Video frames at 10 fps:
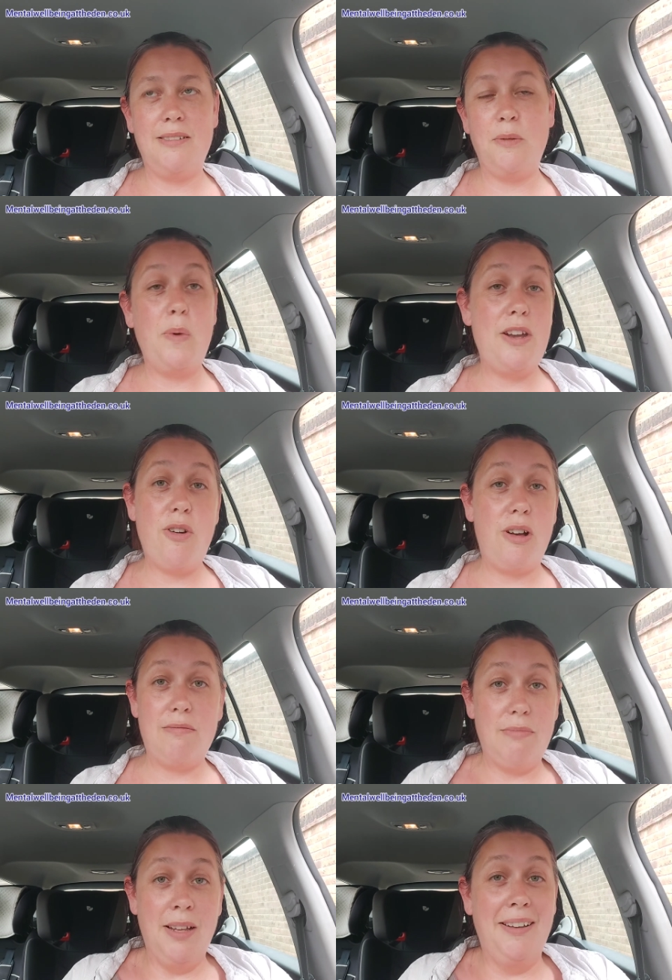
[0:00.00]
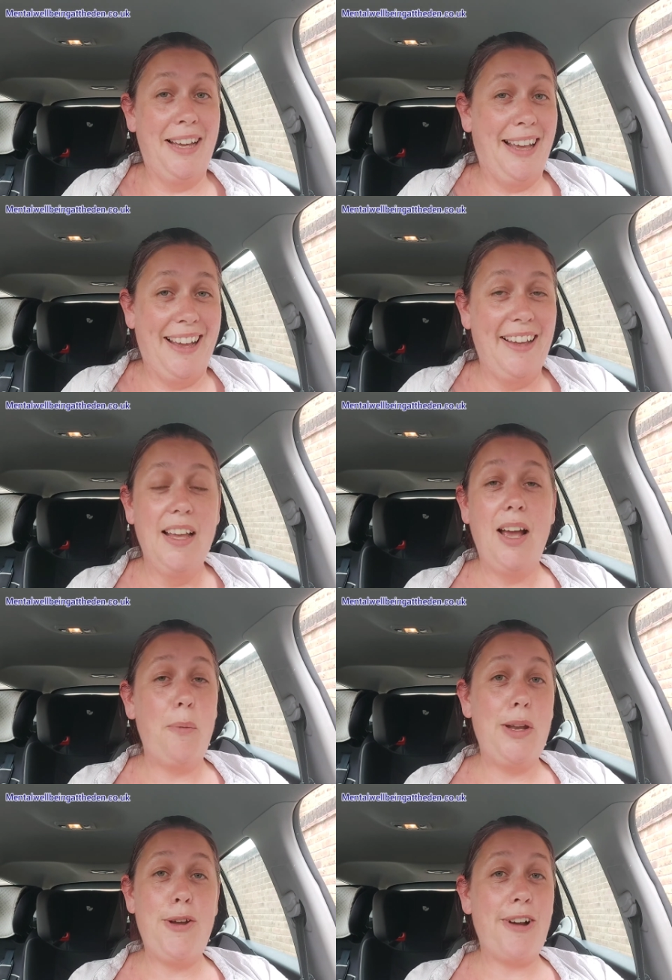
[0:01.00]
we're not
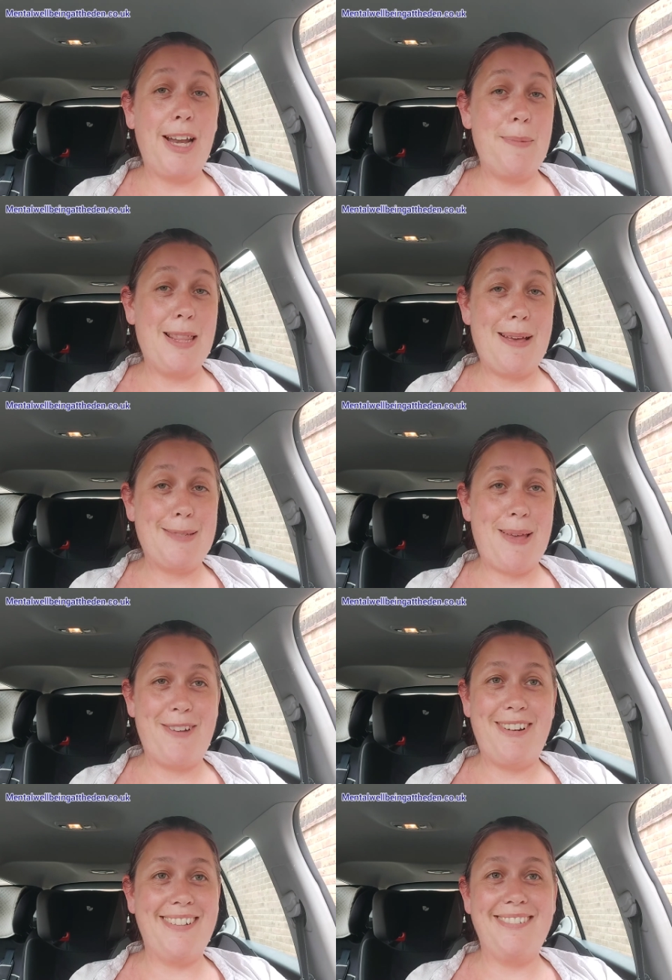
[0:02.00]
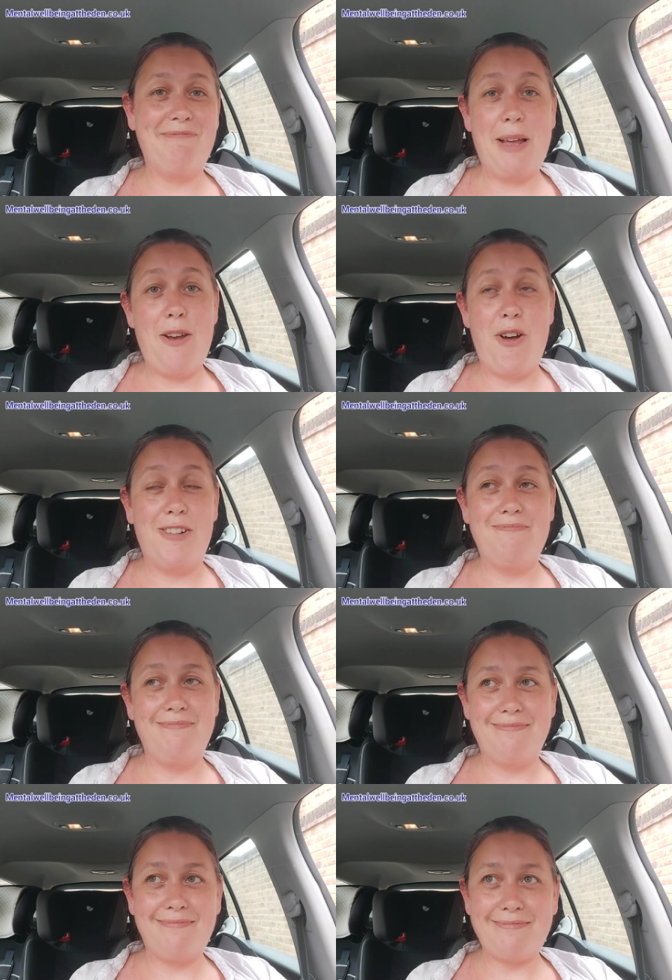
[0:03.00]
going to be the best parent. We're not.
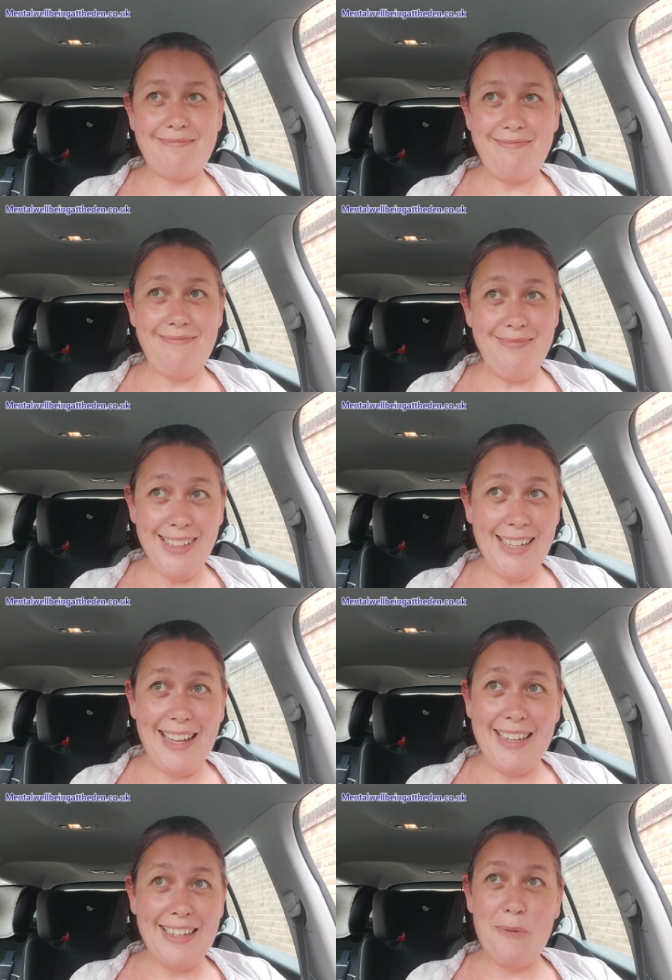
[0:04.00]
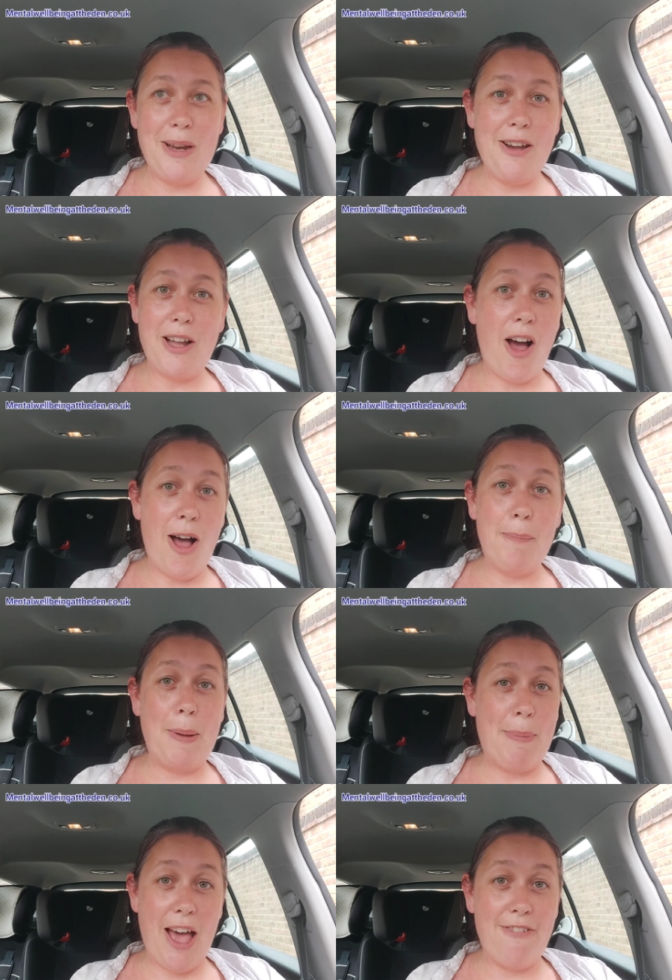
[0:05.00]
Like, we can't be
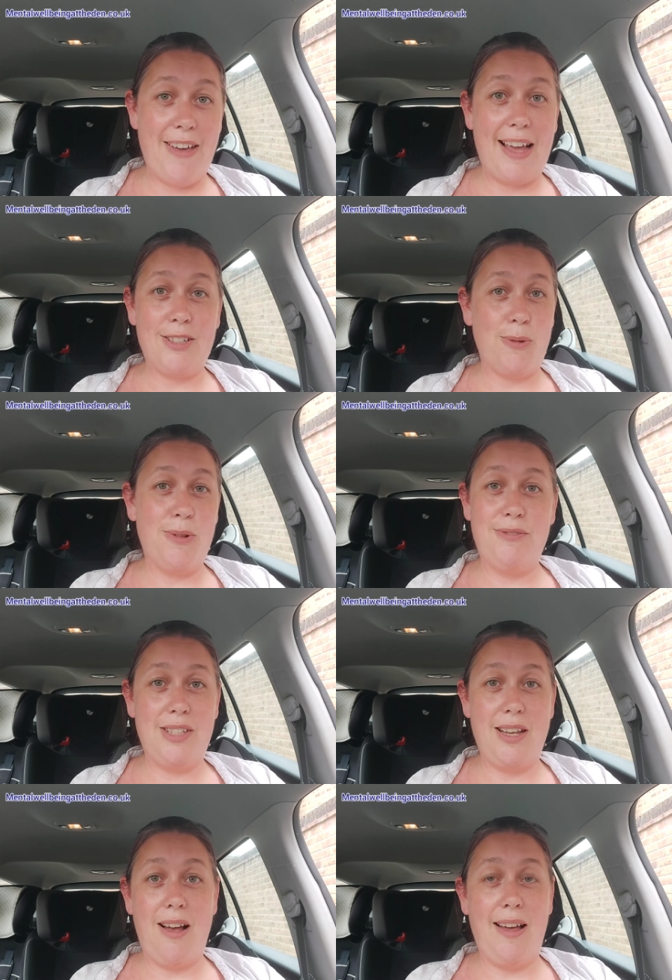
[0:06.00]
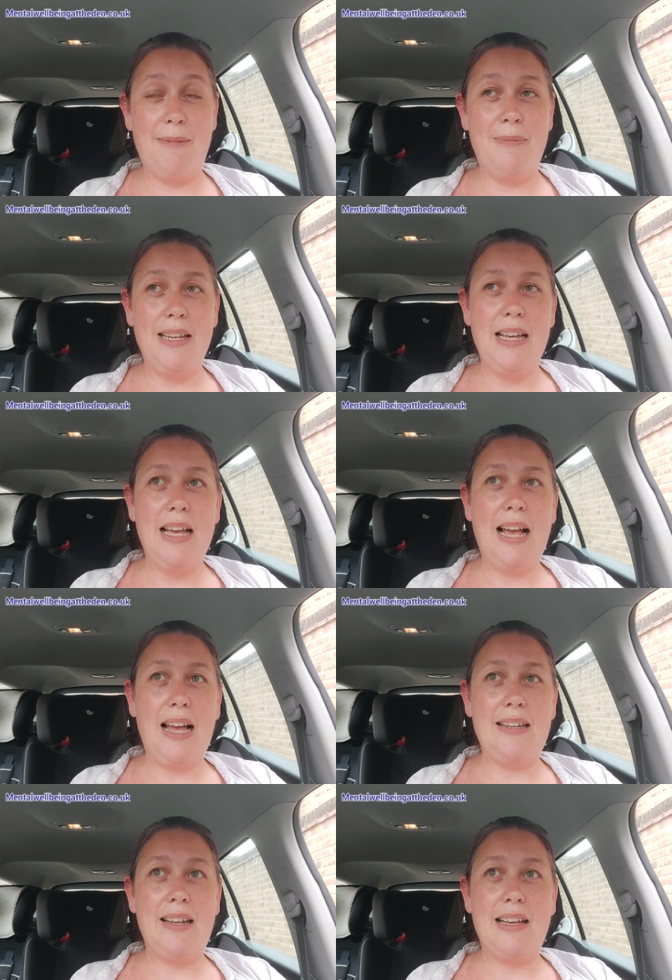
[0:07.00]
perfect all of the time.
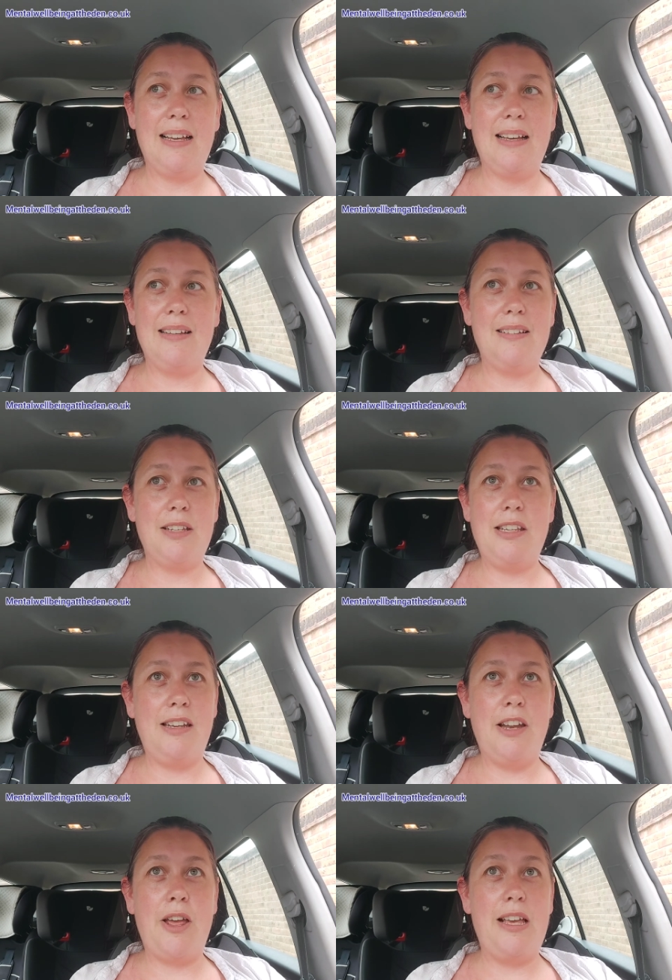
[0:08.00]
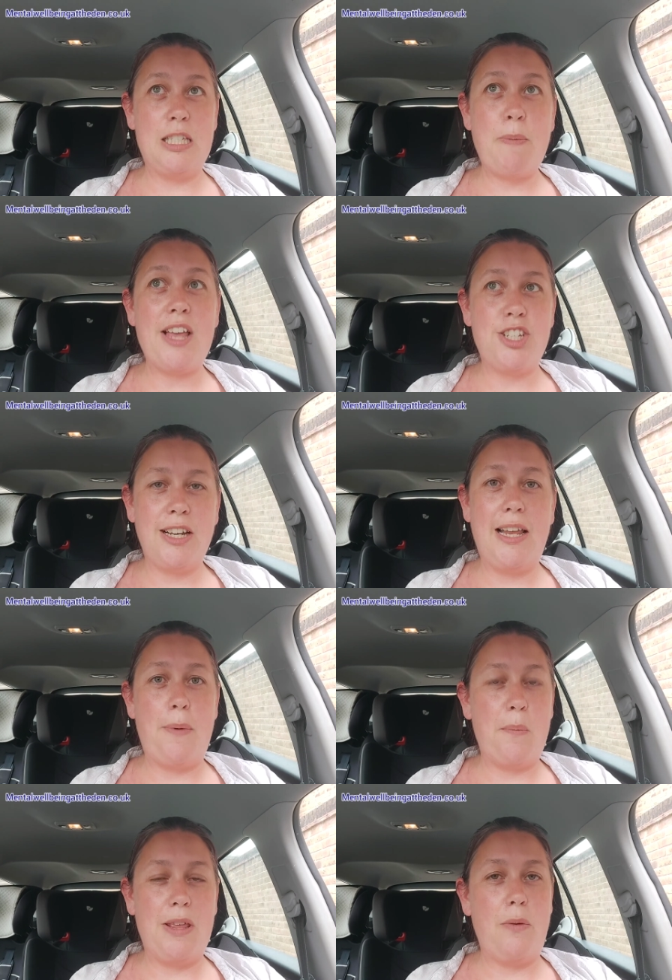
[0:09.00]
And you know, especially
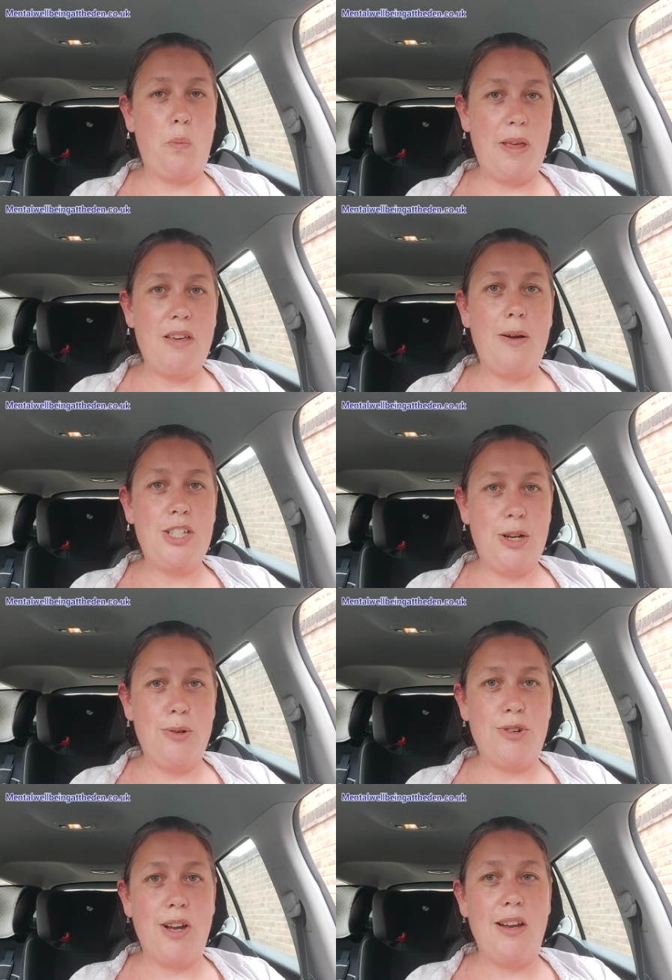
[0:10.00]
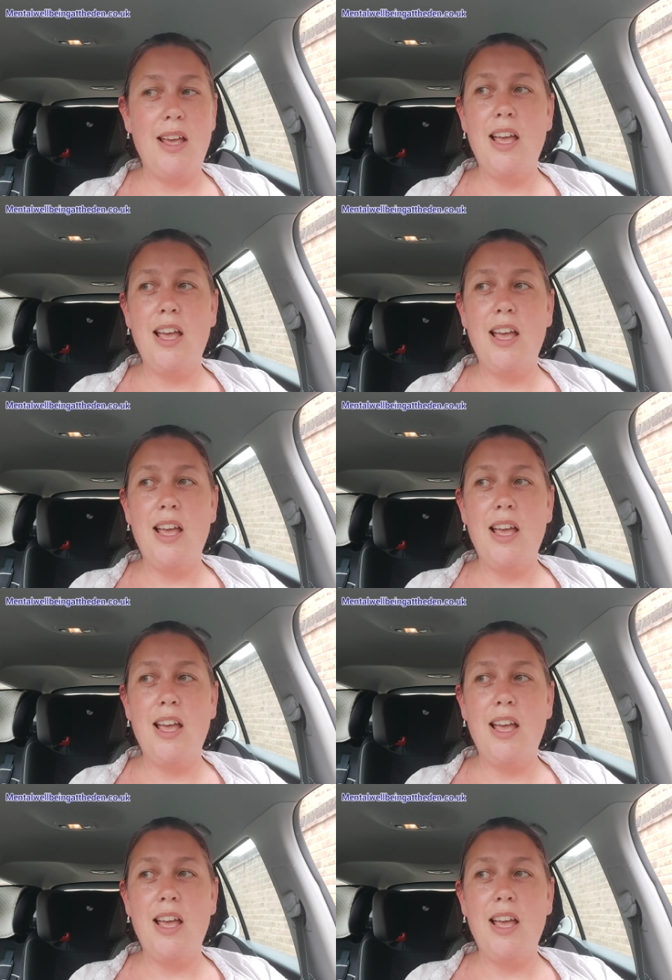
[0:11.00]
when we're with our children